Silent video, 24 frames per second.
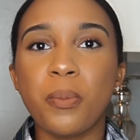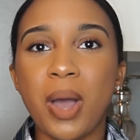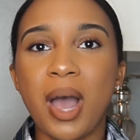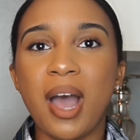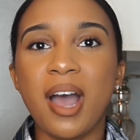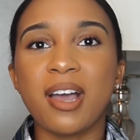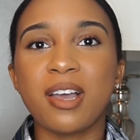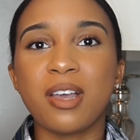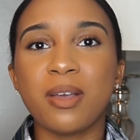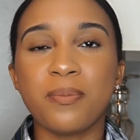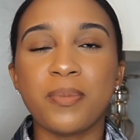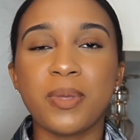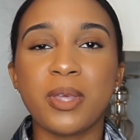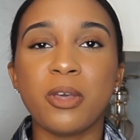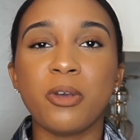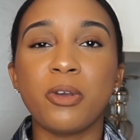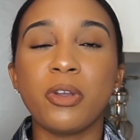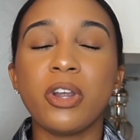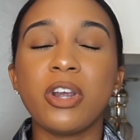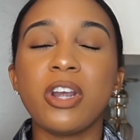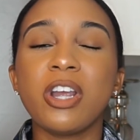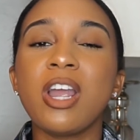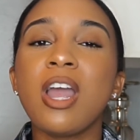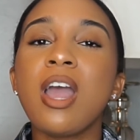my
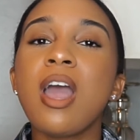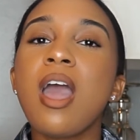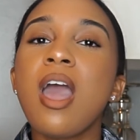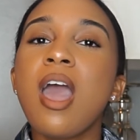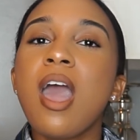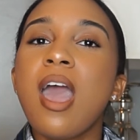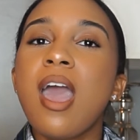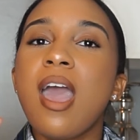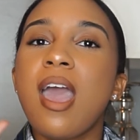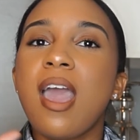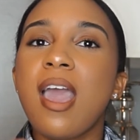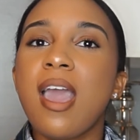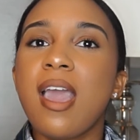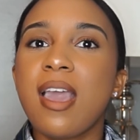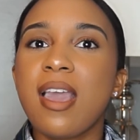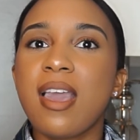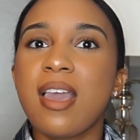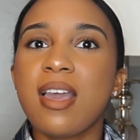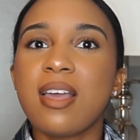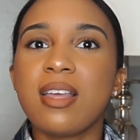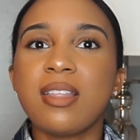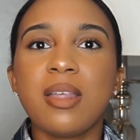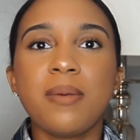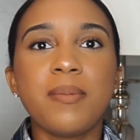computer
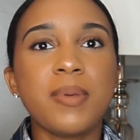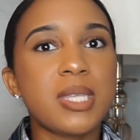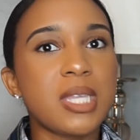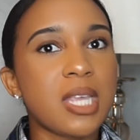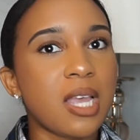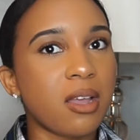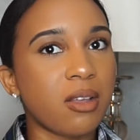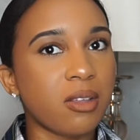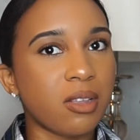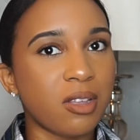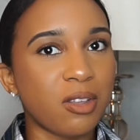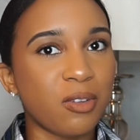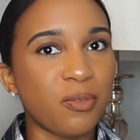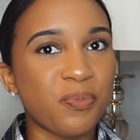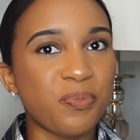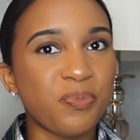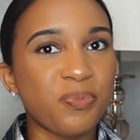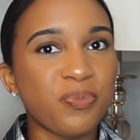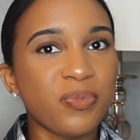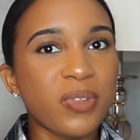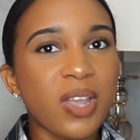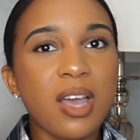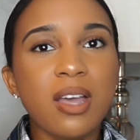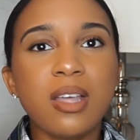and let me tell you
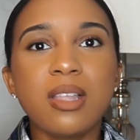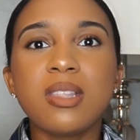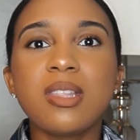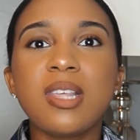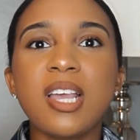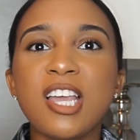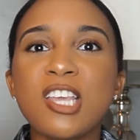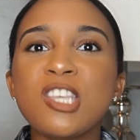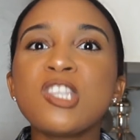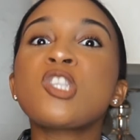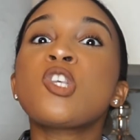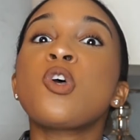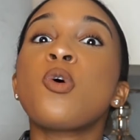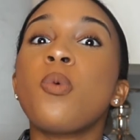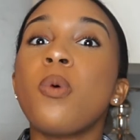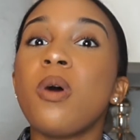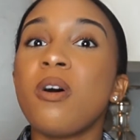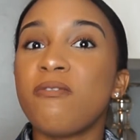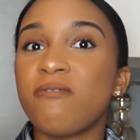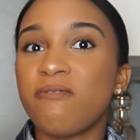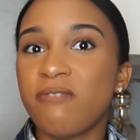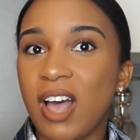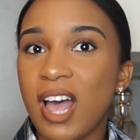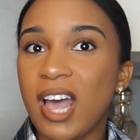these two
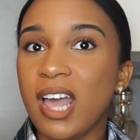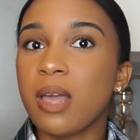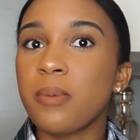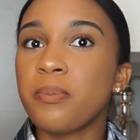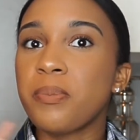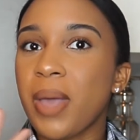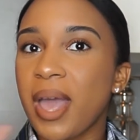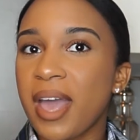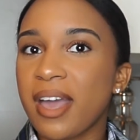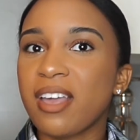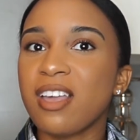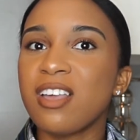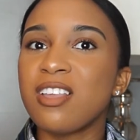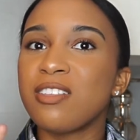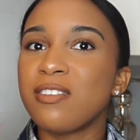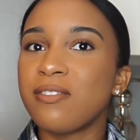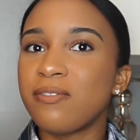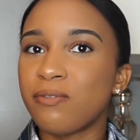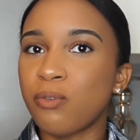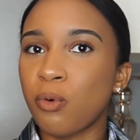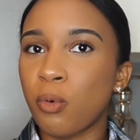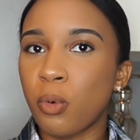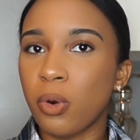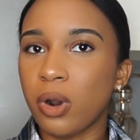will fight back and
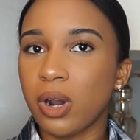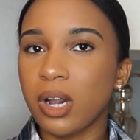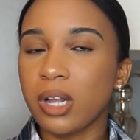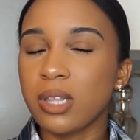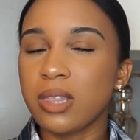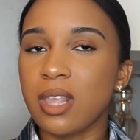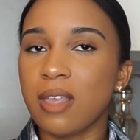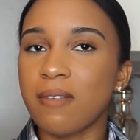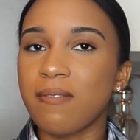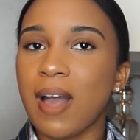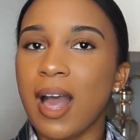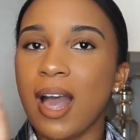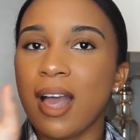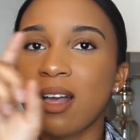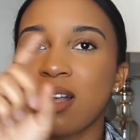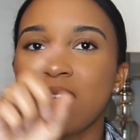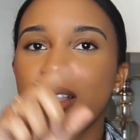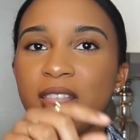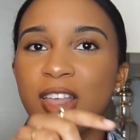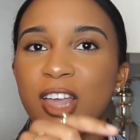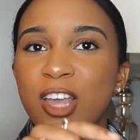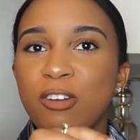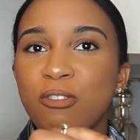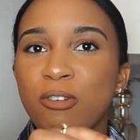forth. If I
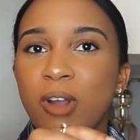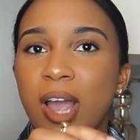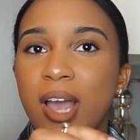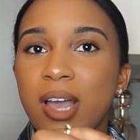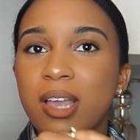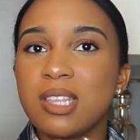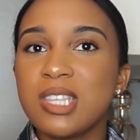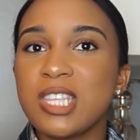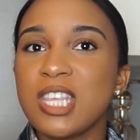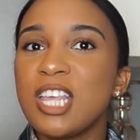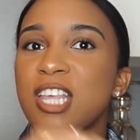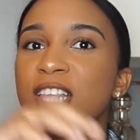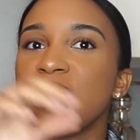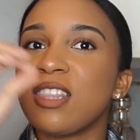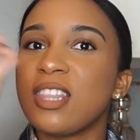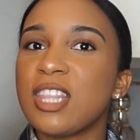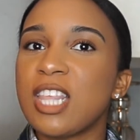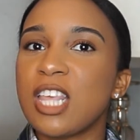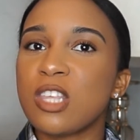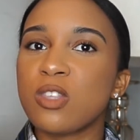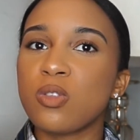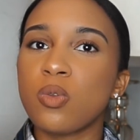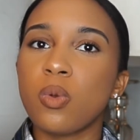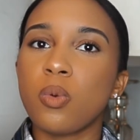click Rakuten,
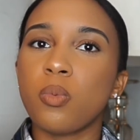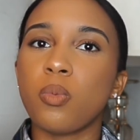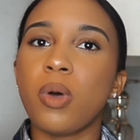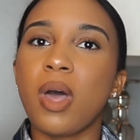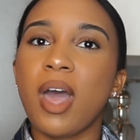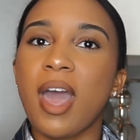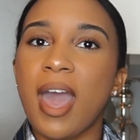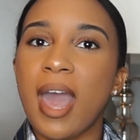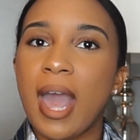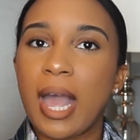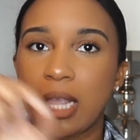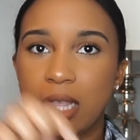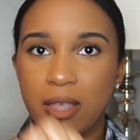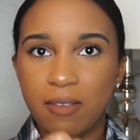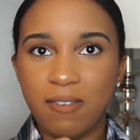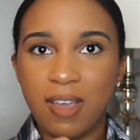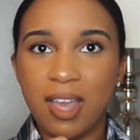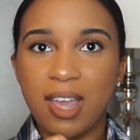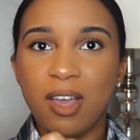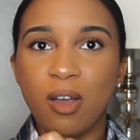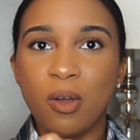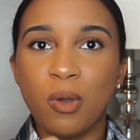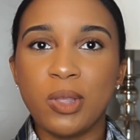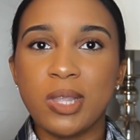this one will
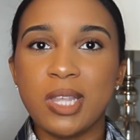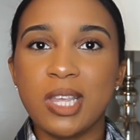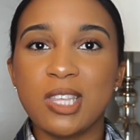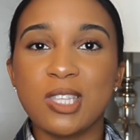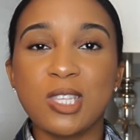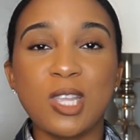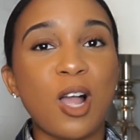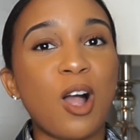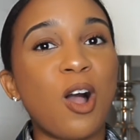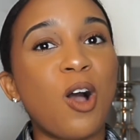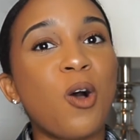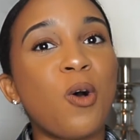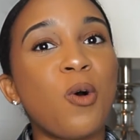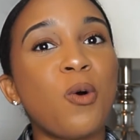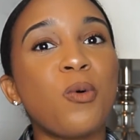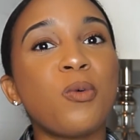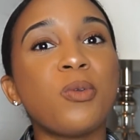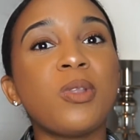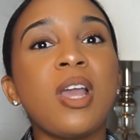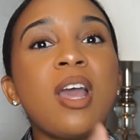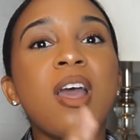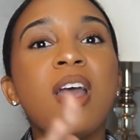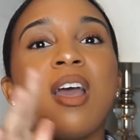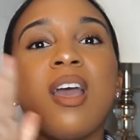activate on its
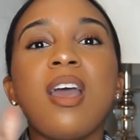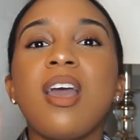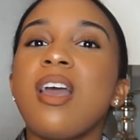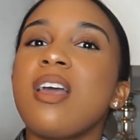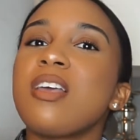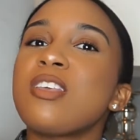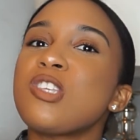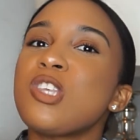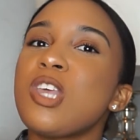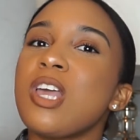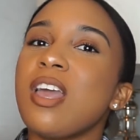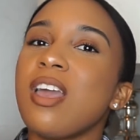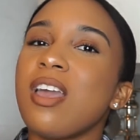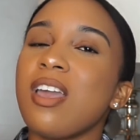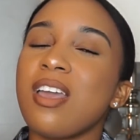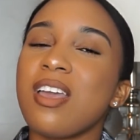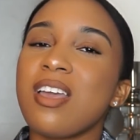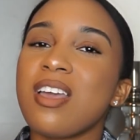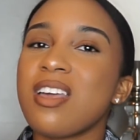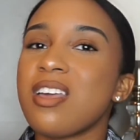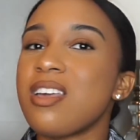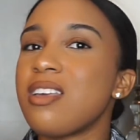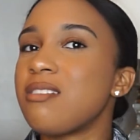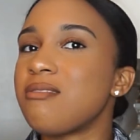own.
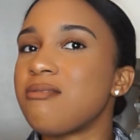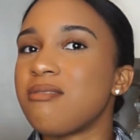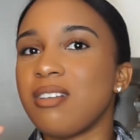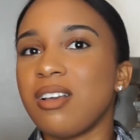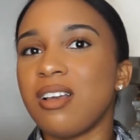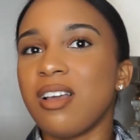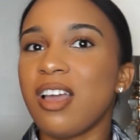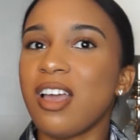And